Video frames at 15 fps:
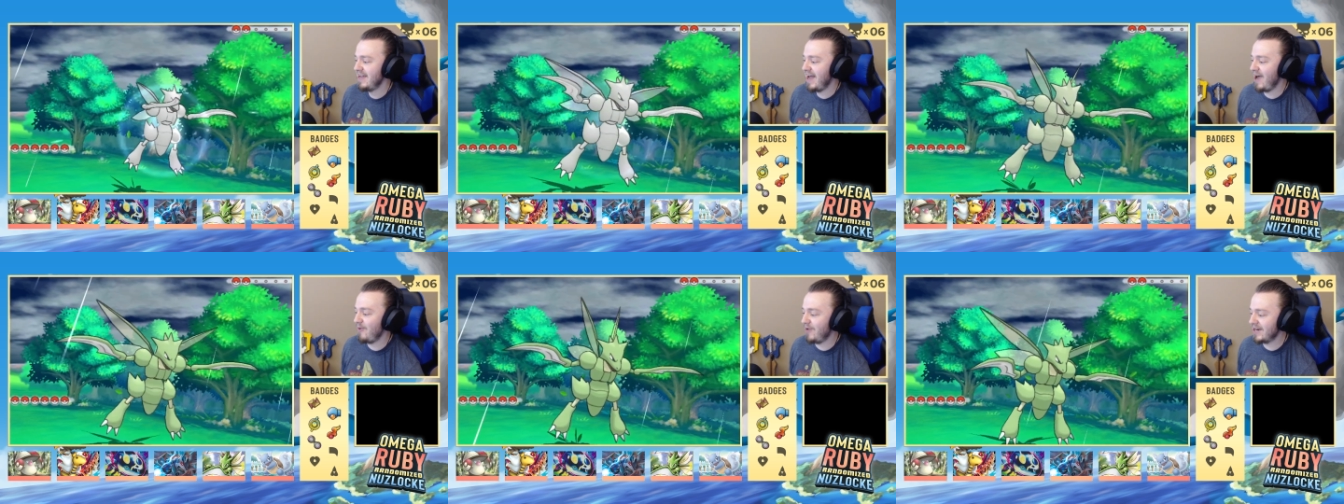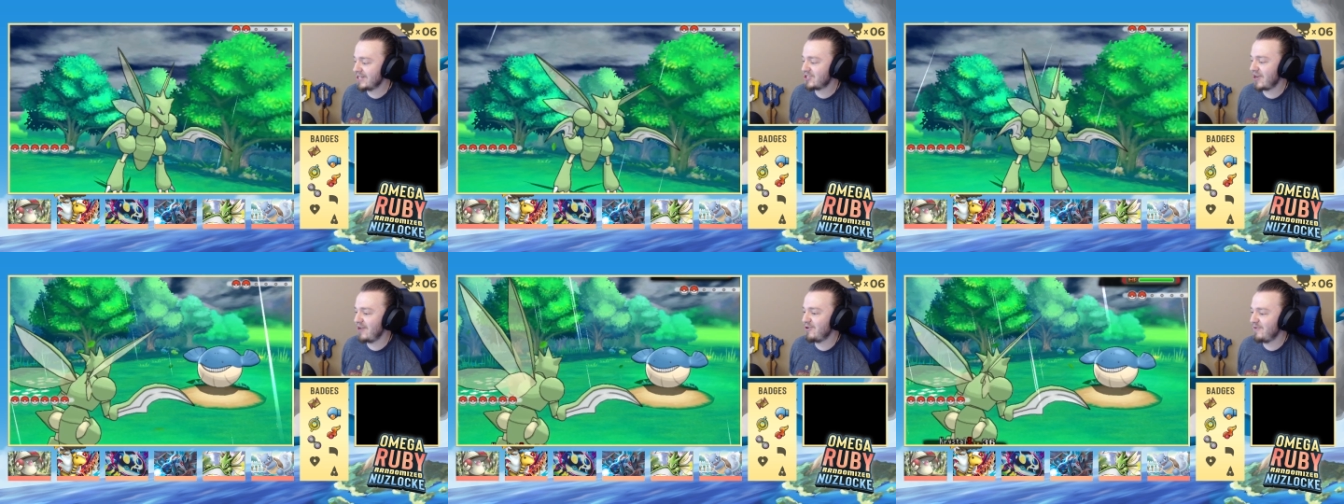I want
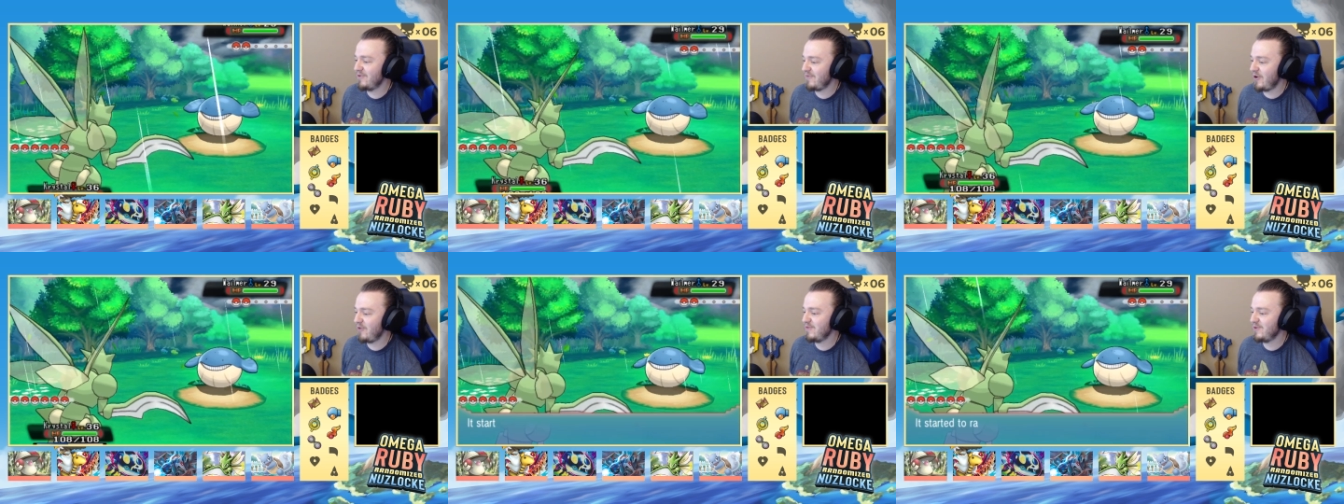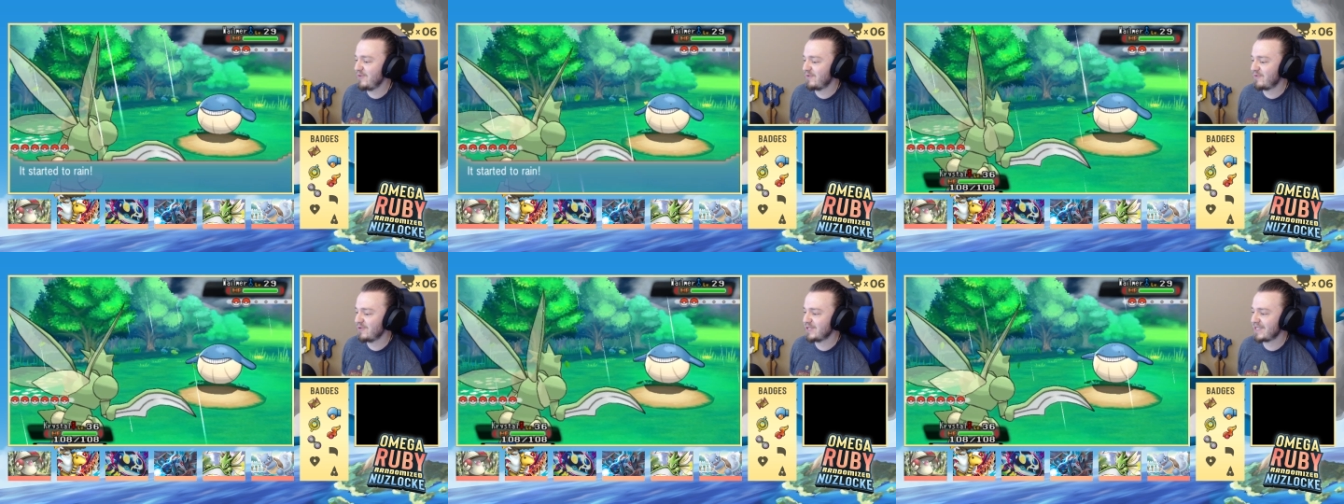to try to evolve you
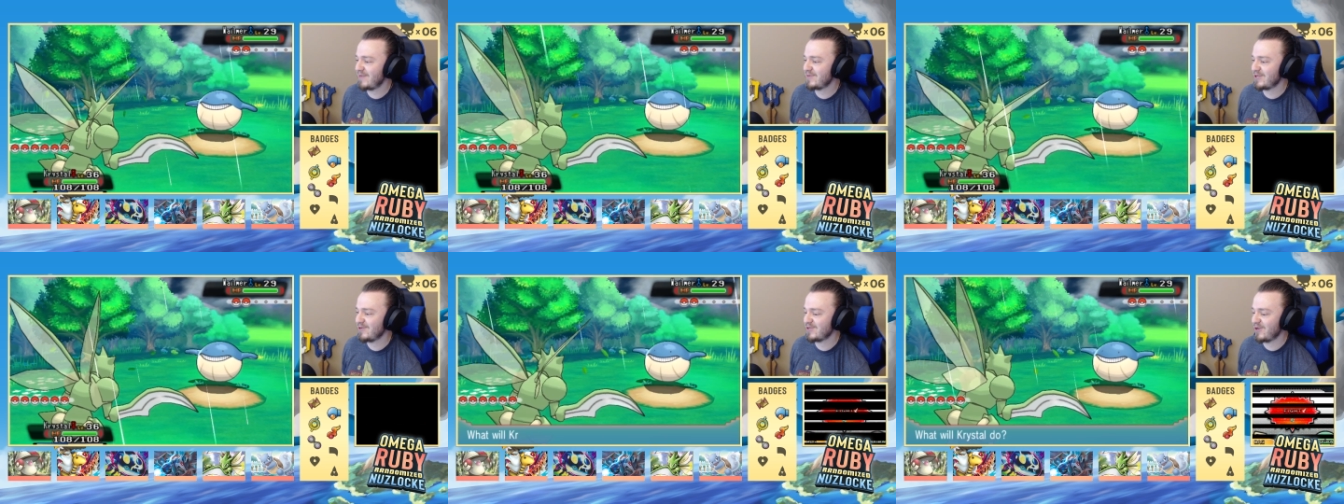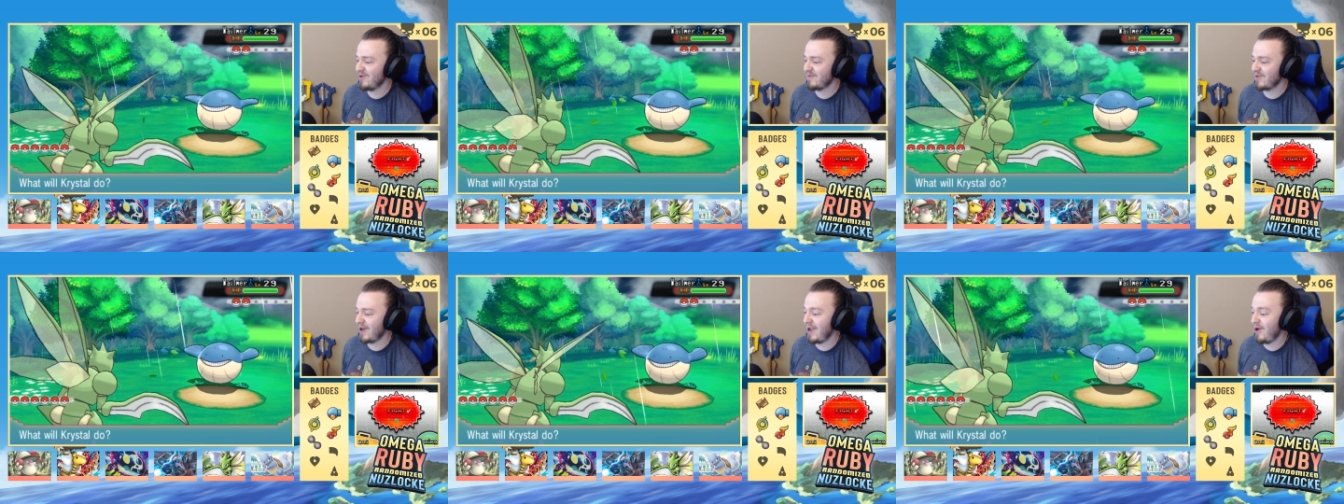before this episode's
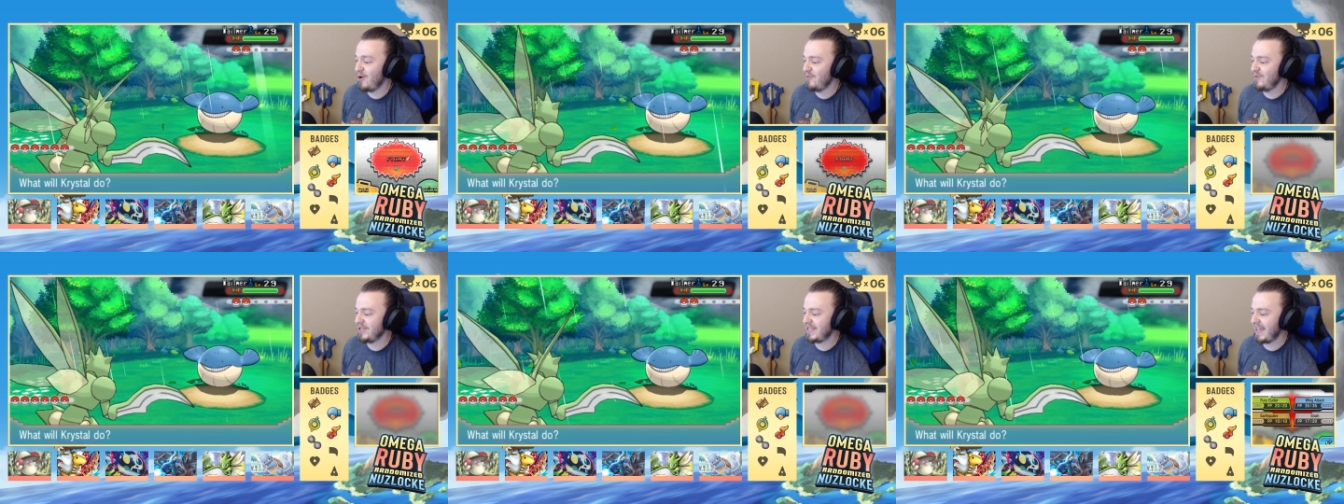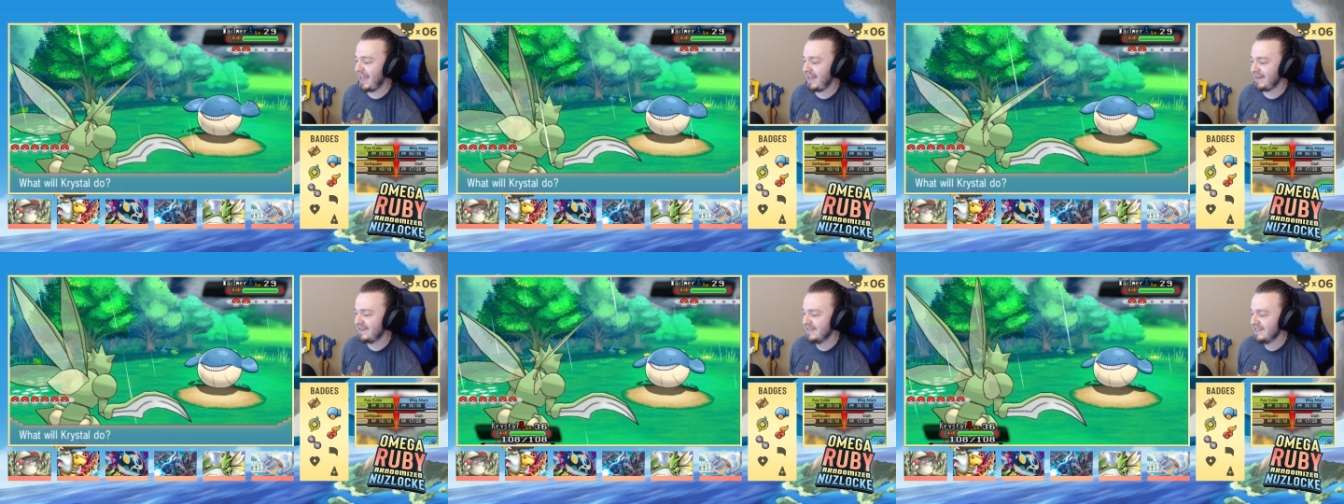over. I hope we
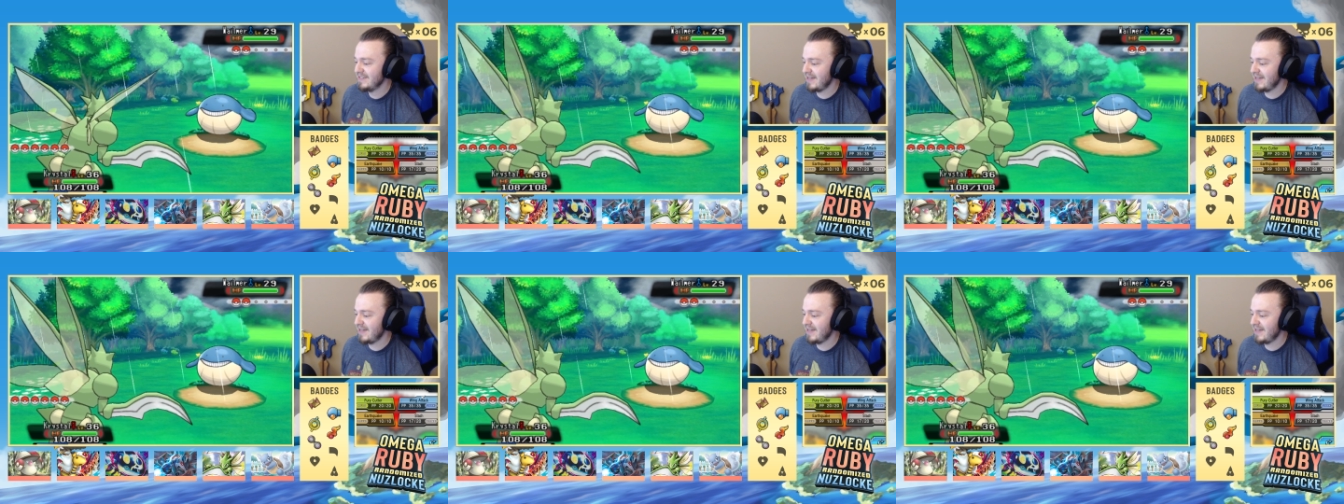can.